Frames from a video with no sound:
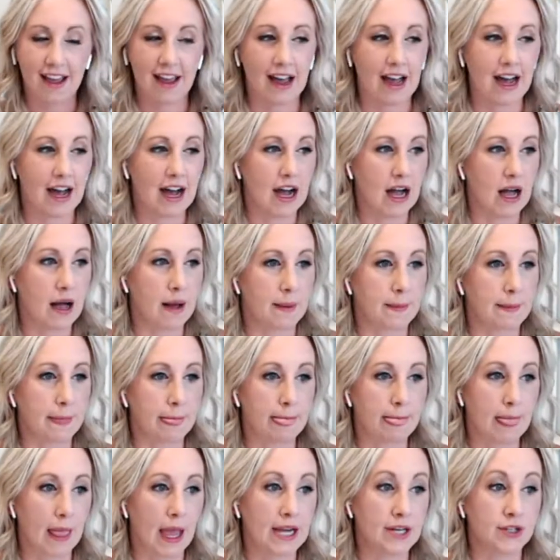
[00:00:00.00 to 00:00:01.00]

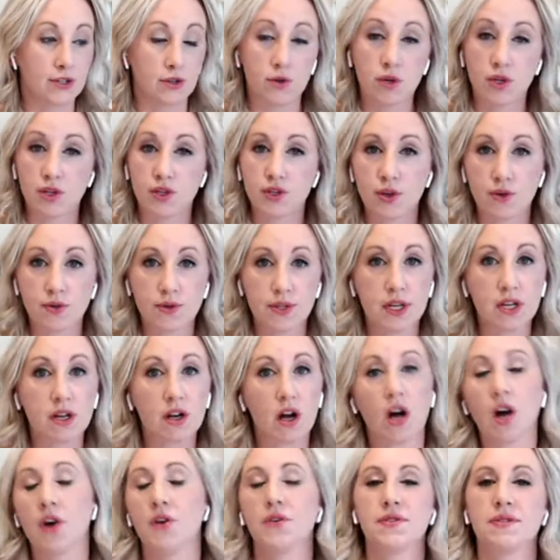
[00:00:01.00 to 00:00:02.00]
I do consulting
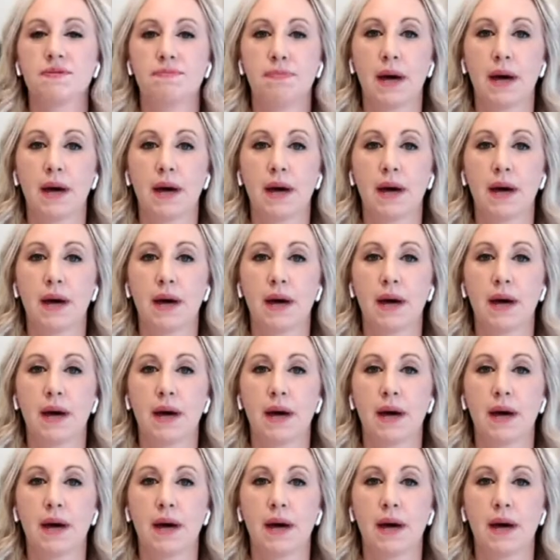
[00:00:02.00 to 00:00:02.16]
calls,